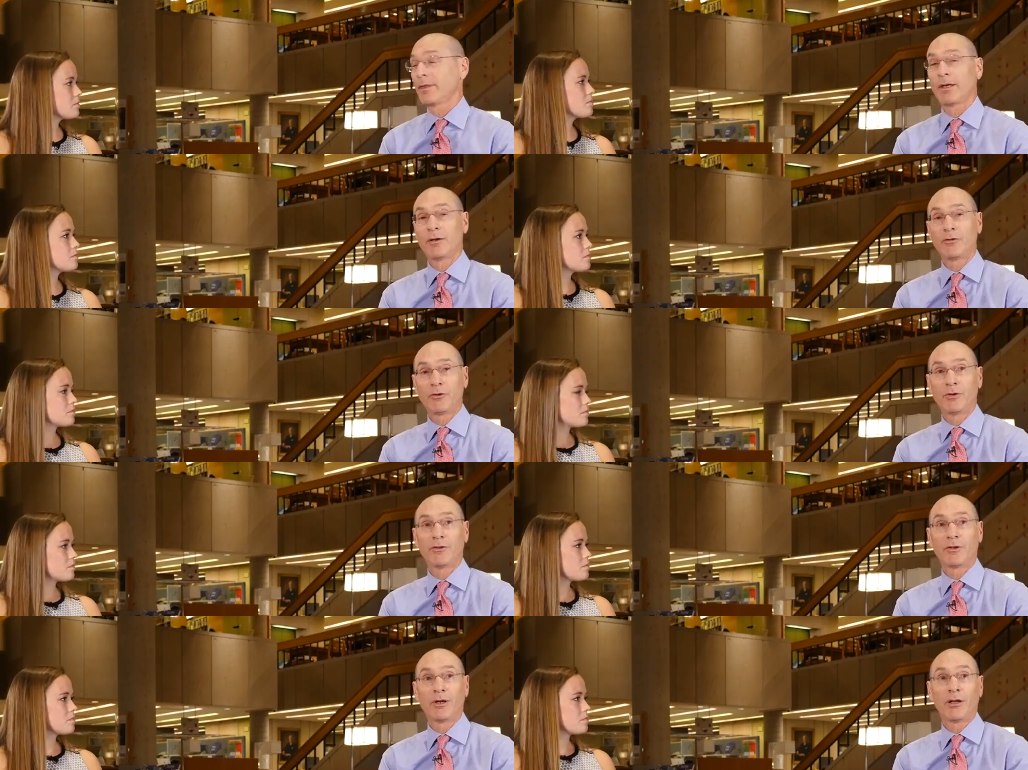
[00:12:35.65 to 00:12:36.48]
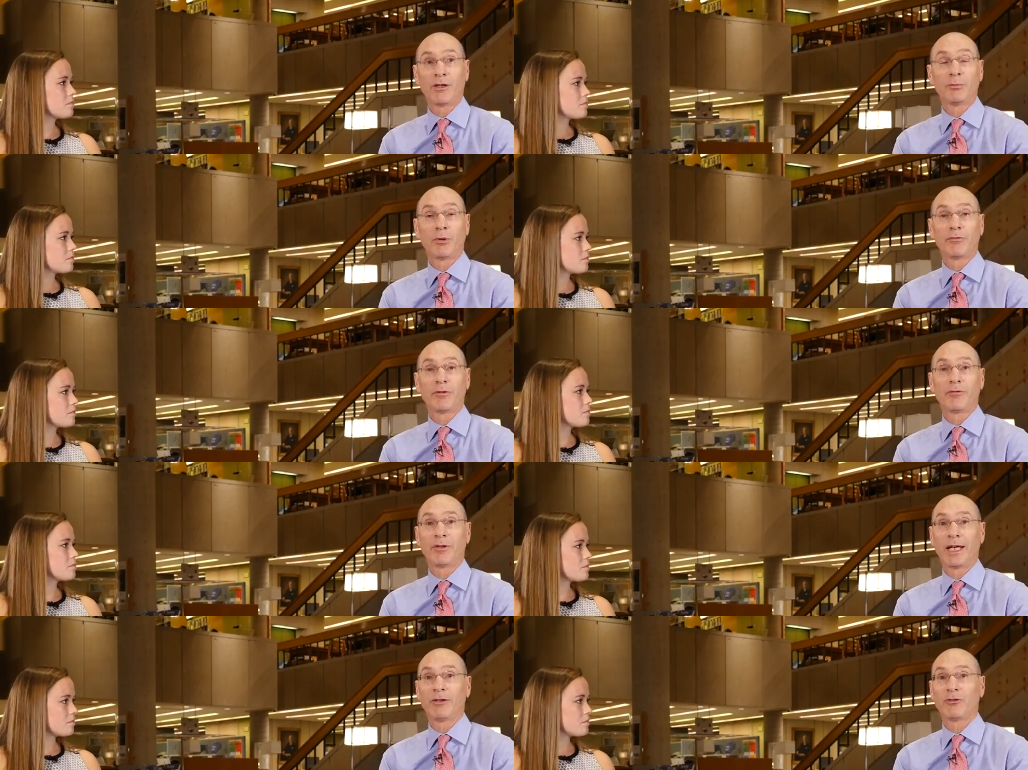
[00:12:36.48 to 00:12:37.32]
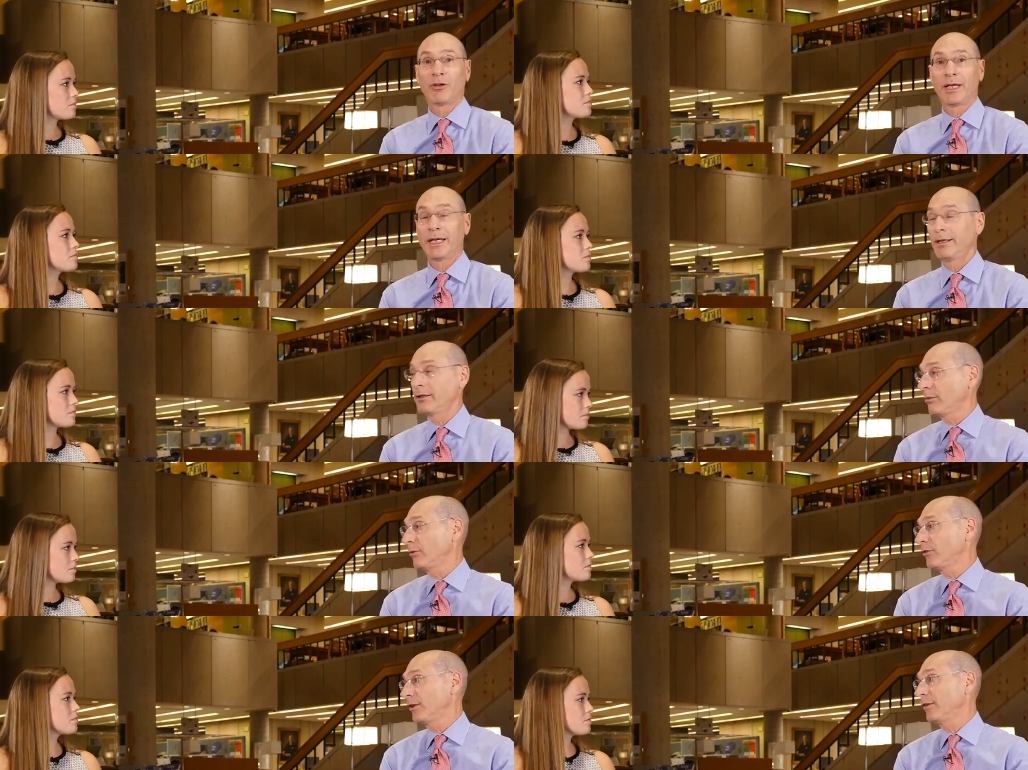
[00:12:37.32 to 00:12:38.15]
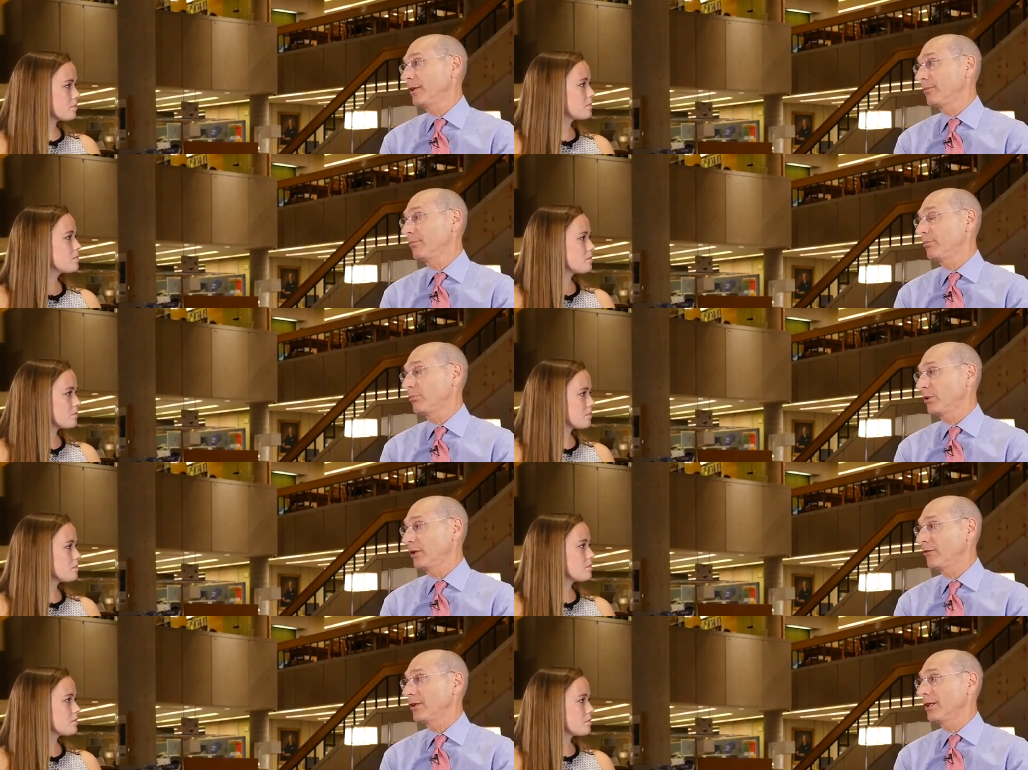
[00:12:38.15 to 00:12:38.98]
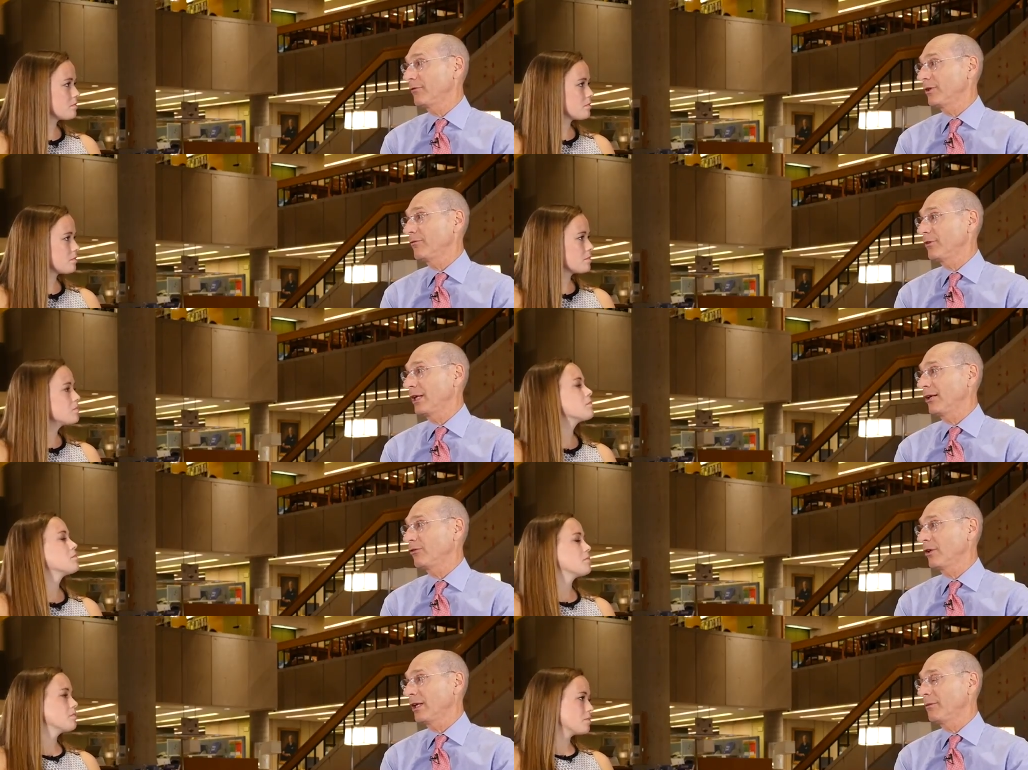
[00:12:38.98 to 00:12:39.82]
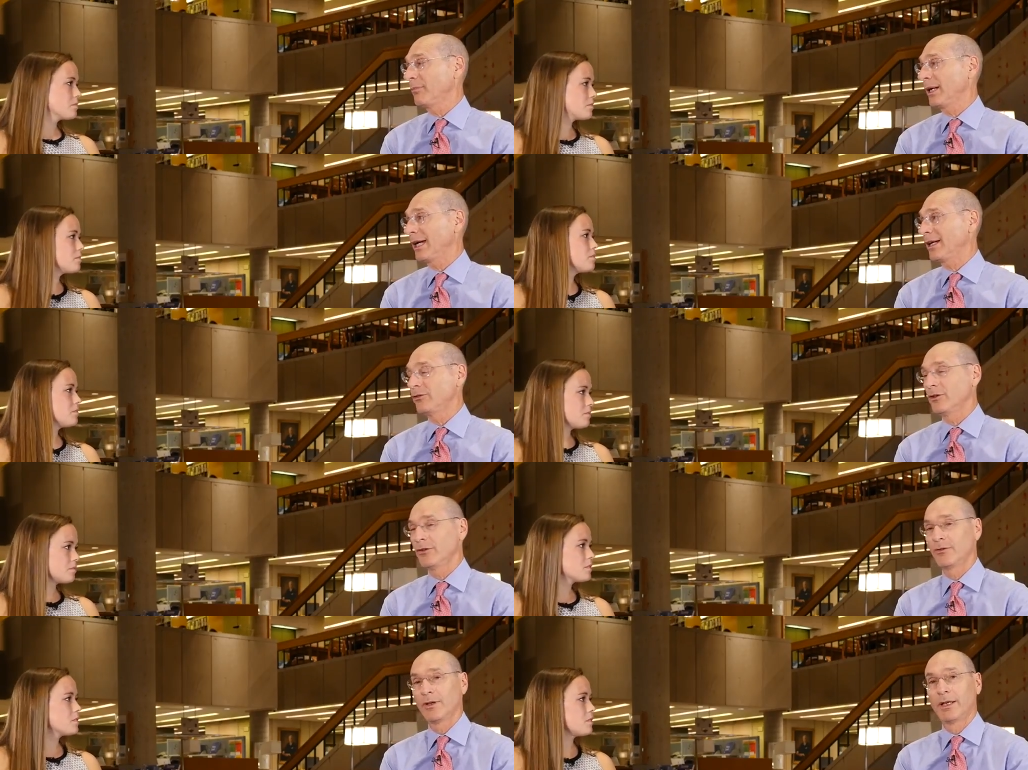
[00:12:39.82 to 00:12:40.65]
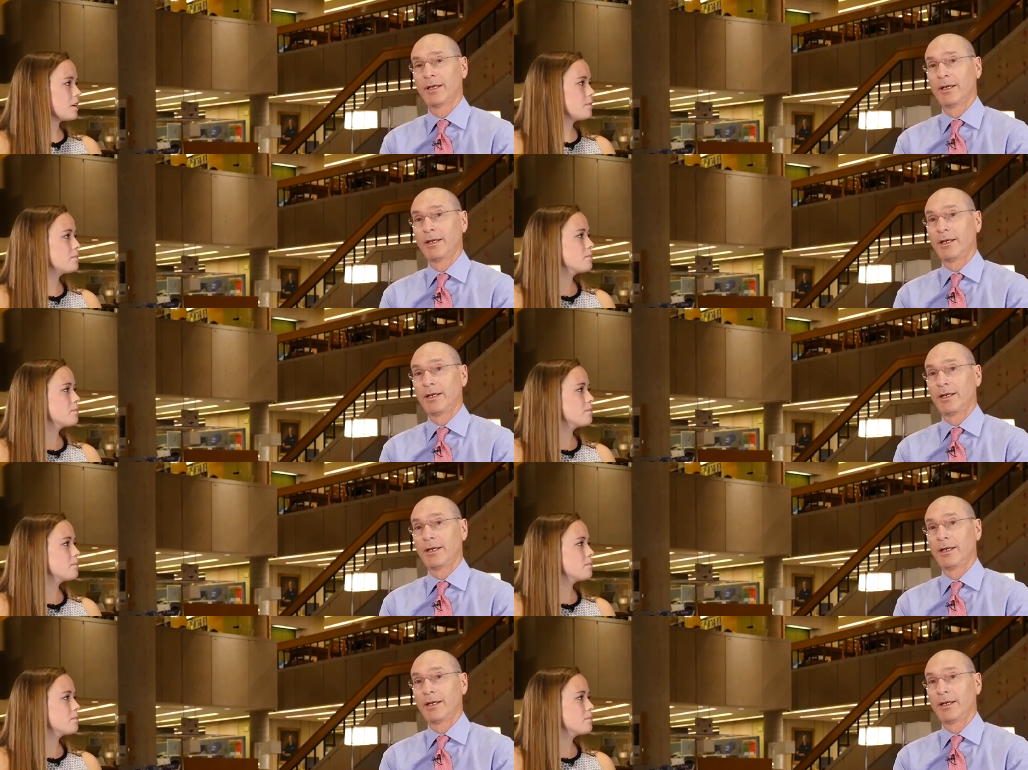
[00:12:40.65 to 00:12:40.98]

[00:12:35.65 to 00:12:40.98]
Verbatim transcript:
Speaker 1: their students are eligible for financial aid and are receiving pretty significant financial aid packages. Right.